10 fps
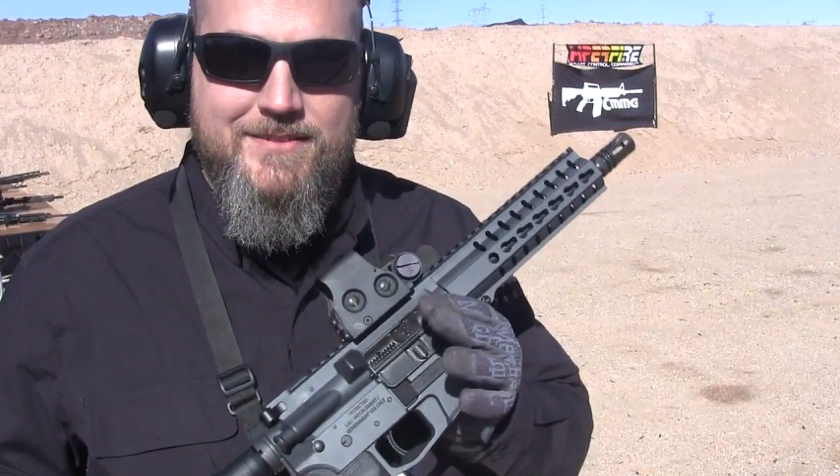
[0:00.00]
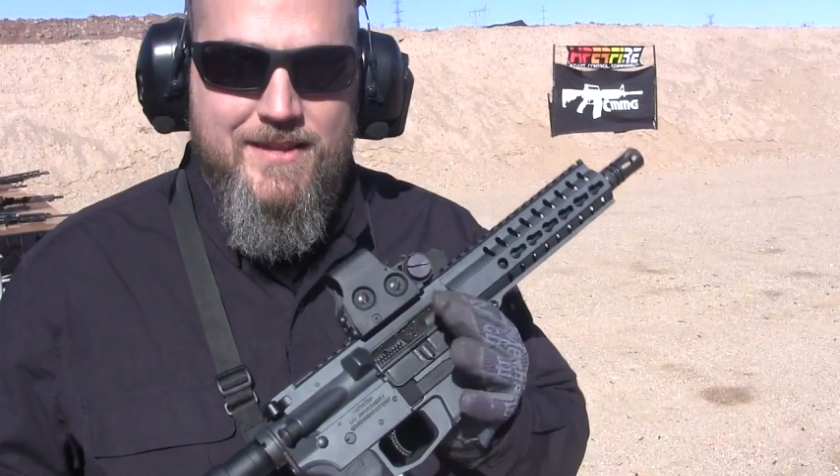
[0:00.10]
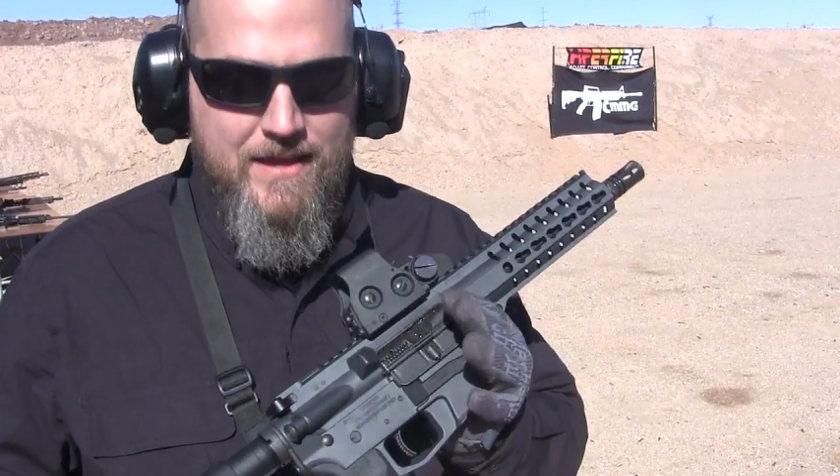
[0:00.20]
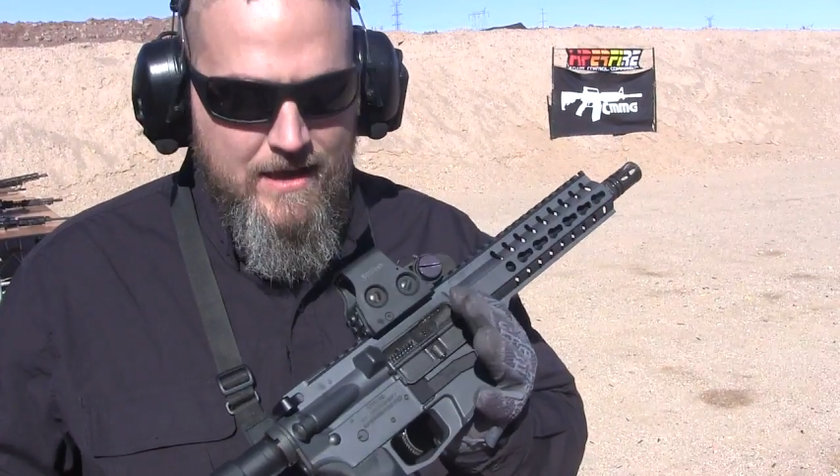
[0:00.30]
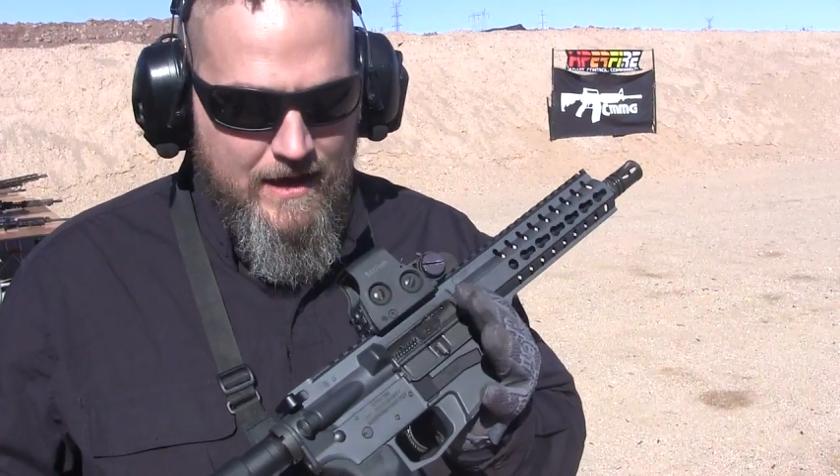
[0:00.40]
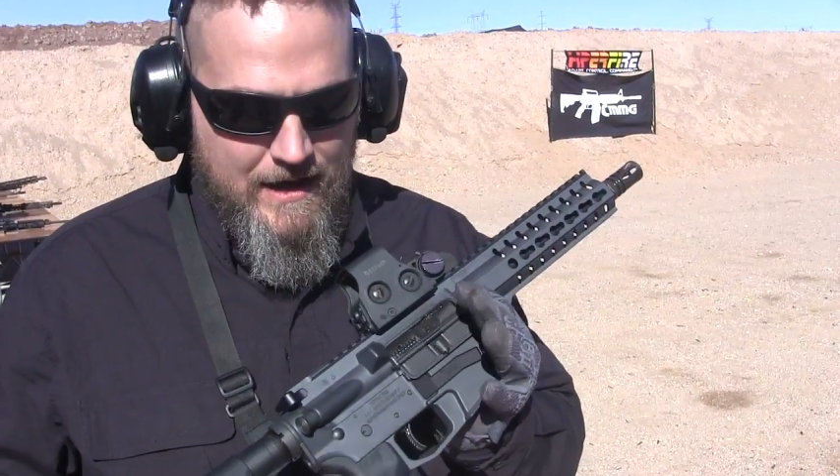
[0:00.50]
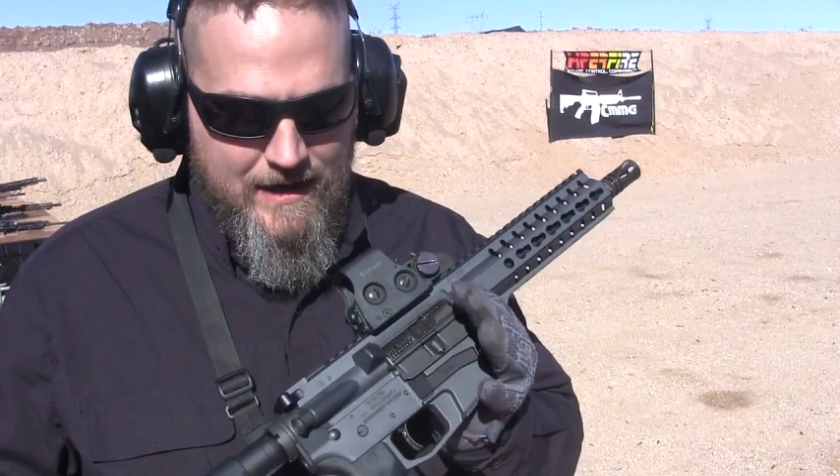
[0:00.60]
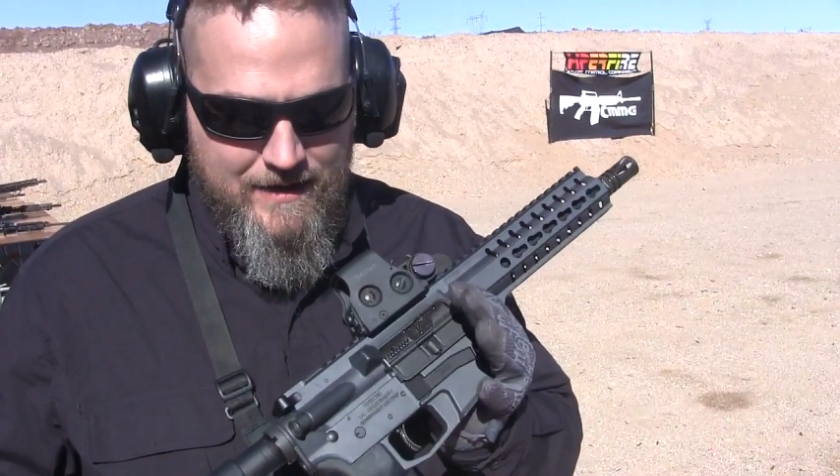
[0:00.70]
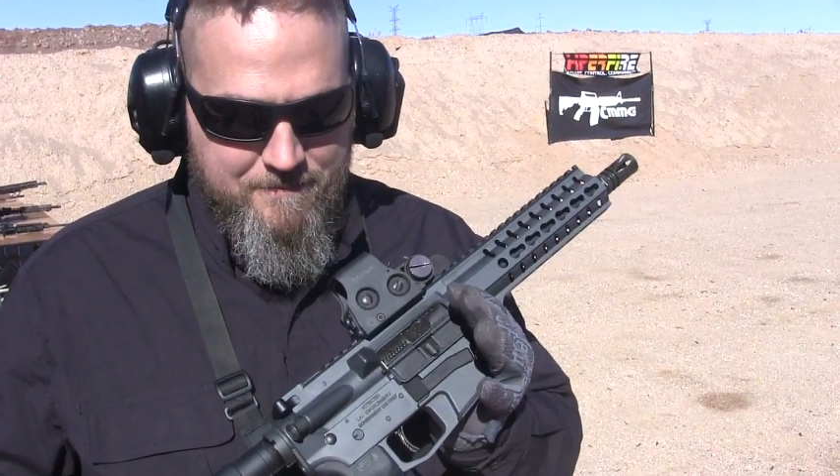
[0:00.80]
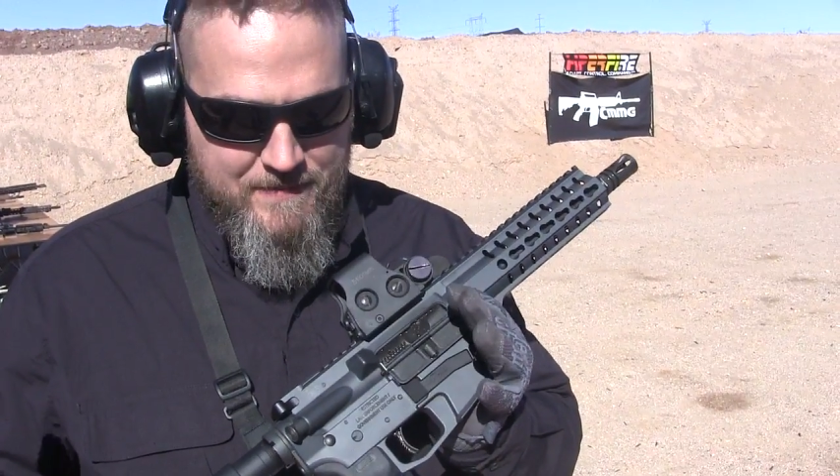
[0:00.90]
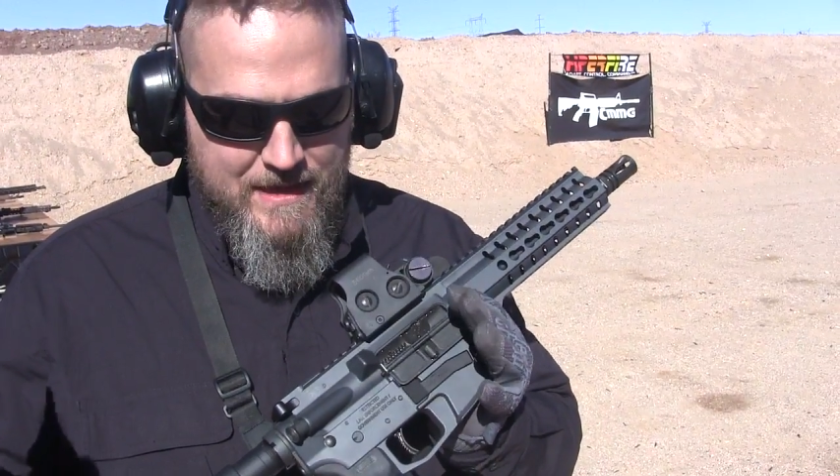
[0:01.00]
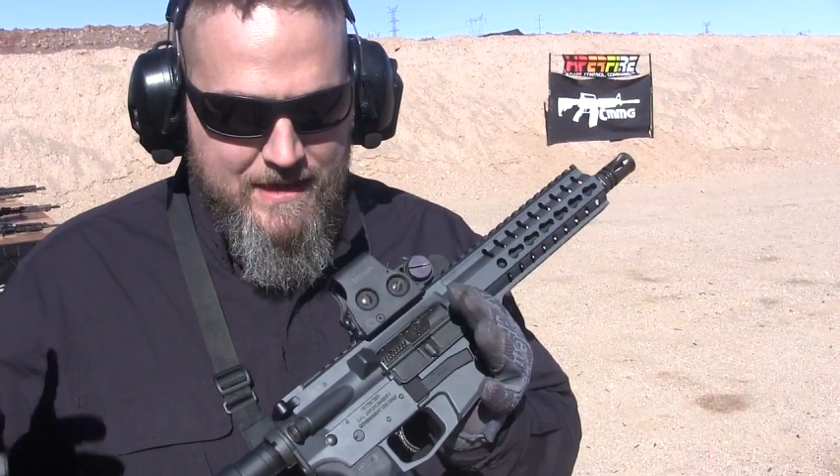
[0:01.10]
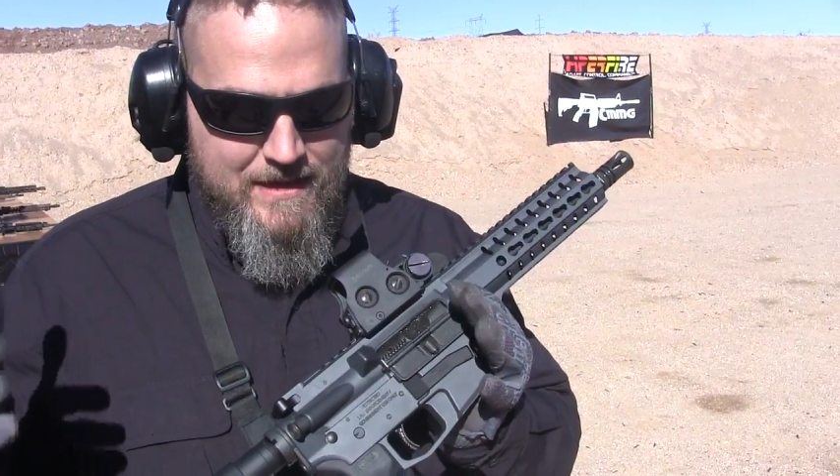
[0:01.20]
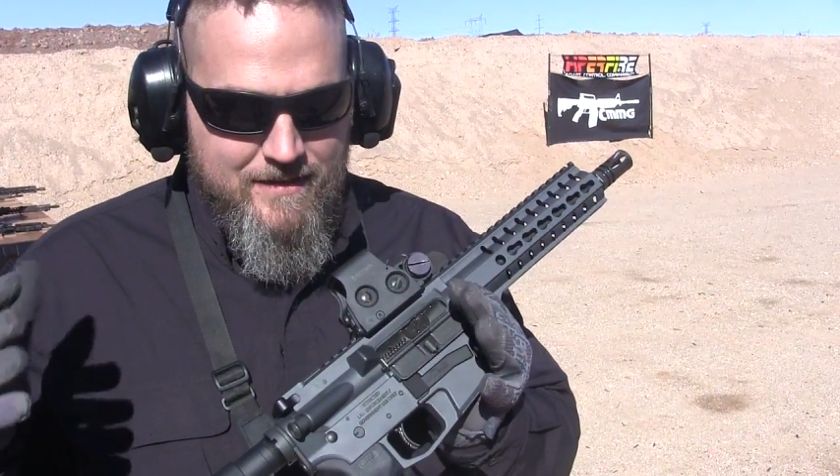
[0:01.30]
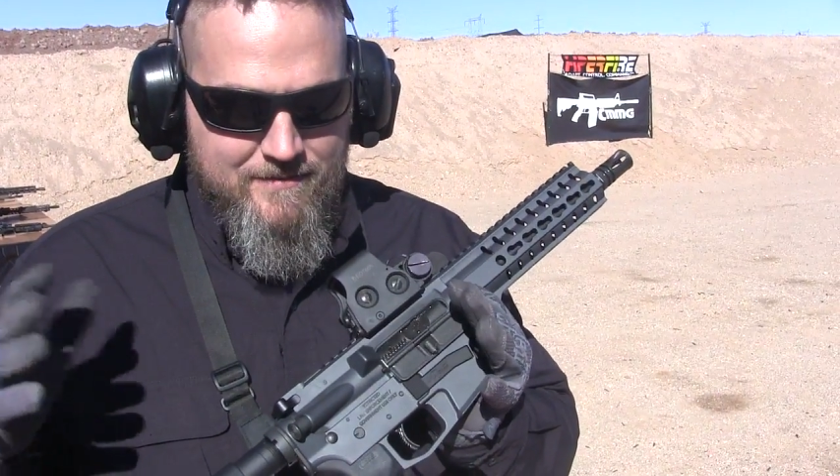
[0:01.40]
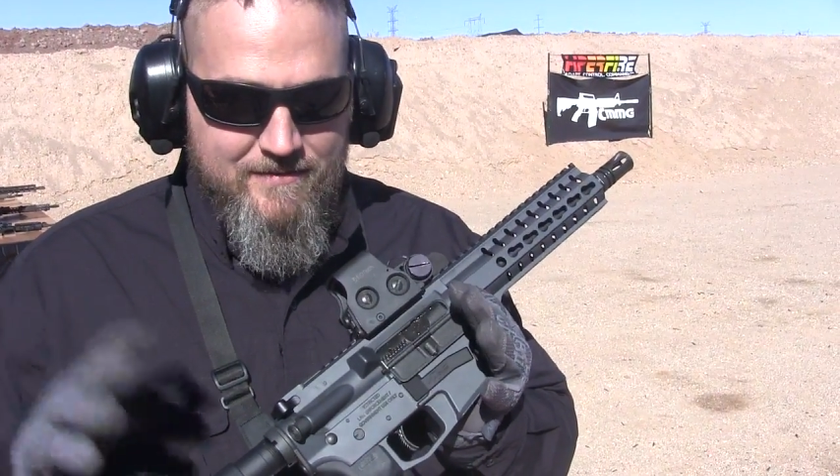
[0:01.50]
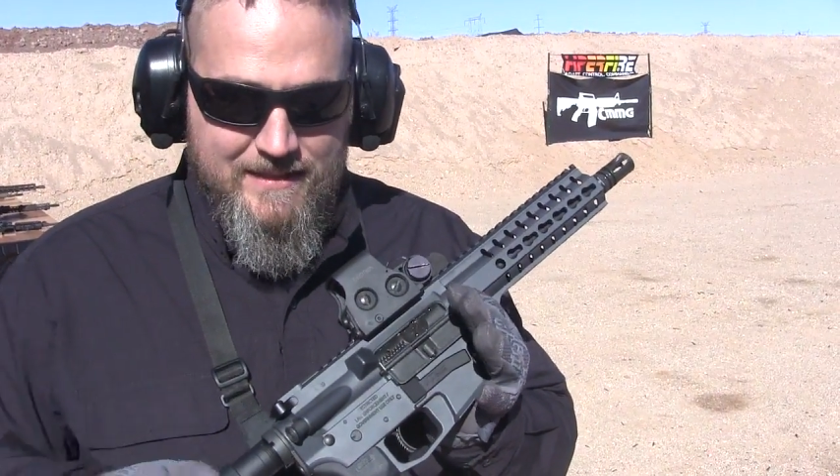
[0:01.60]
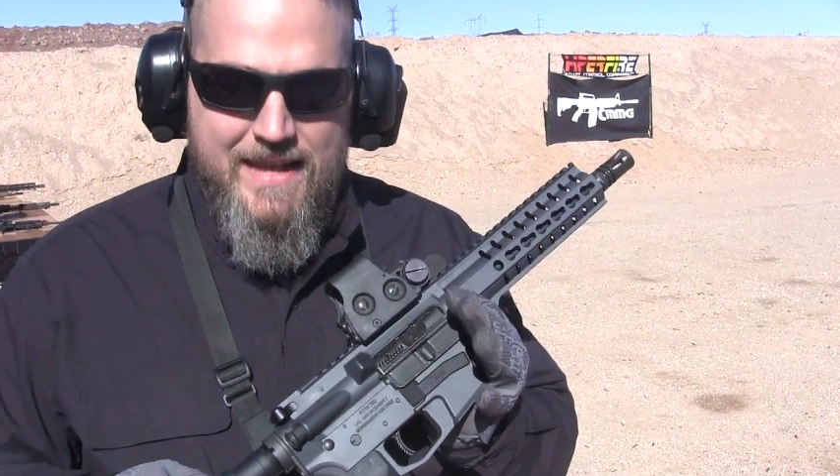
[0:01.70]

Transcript: A